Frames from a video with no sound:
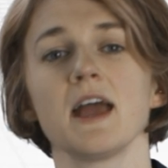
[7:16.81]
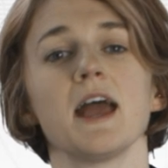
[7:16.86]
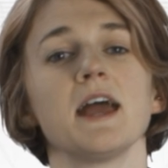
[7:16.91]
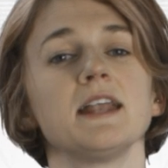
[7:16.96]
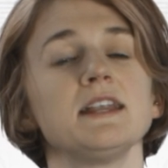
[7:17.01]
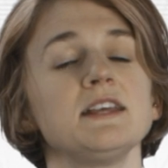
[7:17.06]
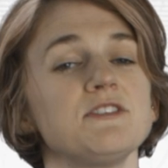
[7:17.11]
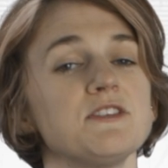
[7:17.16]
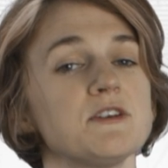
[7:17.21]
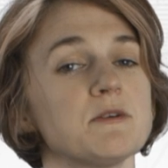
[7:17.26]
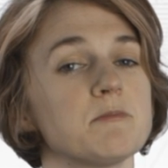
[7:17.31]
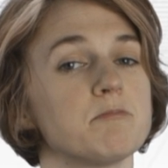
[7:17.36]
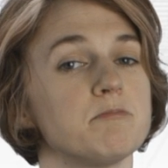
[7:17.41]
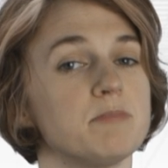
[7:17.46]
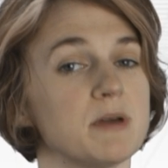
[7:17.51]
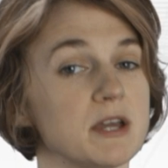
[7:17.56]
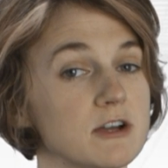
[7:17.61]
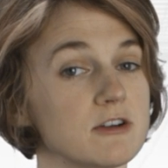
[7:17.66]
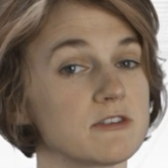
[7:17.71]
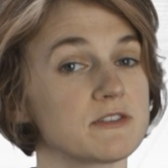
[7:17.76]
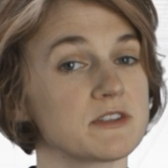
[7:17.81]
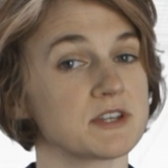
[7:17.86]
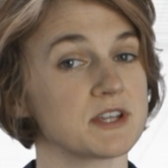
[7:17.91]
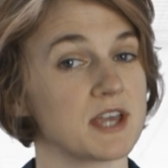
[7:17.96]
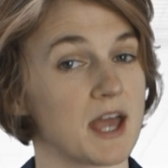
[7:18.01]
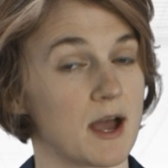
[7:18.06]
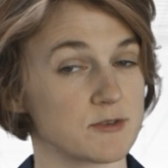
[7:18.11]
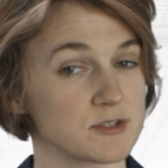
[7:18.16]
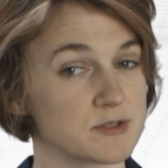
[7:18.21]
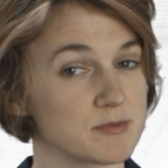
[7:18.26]
Anything bigger than
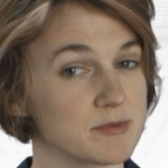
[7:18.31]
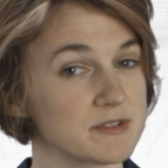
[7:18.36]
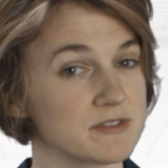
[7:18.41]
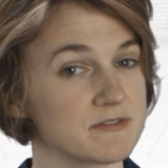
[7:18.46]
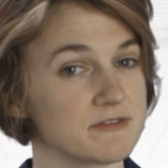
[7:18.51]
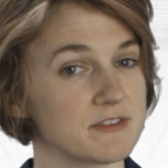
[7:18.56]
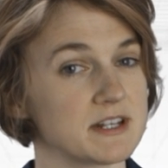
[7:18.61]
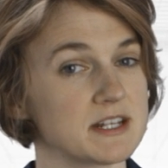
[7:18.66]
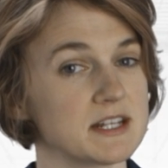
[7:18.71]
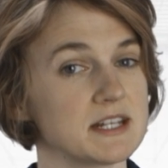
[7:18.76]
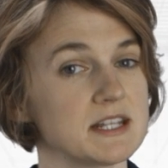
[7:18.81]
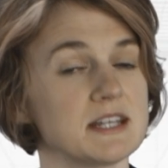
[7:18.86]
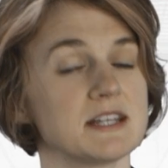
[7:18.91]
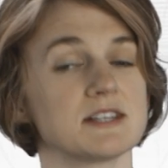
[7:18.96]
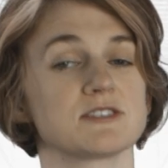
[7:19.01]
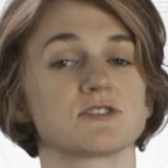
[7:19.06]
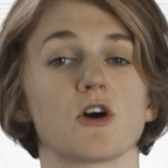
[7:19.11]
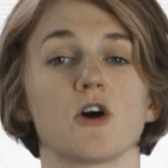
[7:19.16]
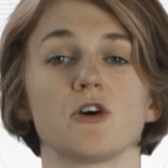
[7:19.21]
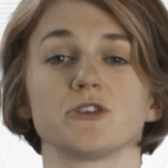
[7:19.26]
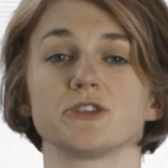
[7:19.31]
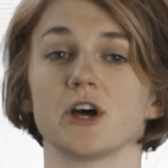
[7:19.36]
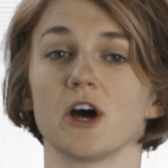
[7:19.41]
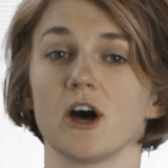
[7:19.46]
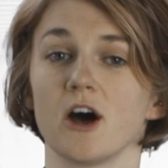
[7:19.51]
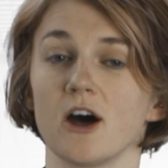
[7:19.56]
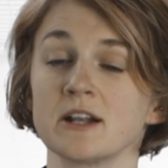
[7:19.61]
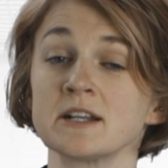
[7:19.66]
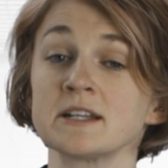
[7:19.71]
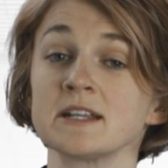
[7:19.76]
countable infinity is called
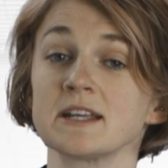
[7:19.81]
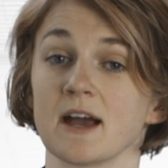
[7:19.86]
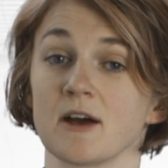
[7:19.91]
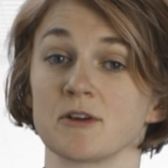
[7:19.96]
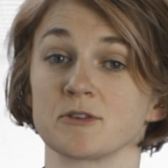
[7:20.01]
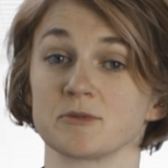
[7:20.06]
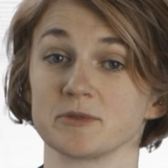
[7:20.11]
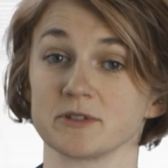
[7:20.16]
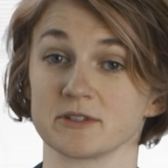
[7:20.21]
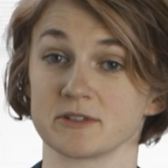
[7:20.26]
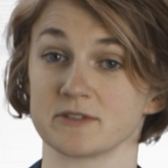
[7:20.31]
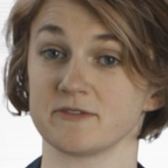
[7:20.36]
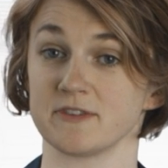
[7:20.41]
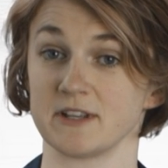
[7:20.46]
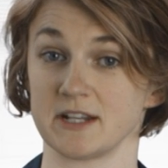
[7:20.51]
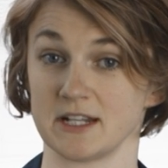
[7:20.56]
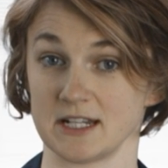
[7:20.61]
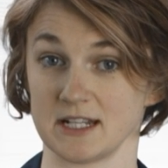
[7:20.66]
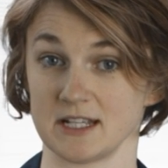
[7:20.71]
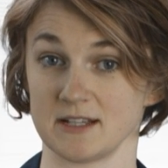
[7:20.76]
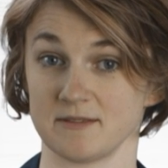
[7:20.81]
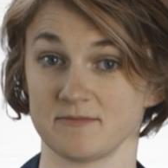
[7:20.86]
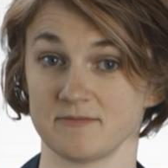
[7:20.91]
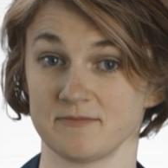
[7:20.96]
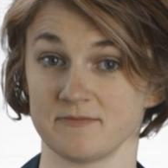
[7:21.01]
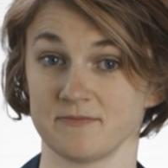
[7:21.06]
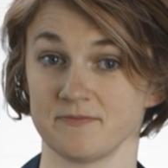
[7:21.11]
uncountable infinity.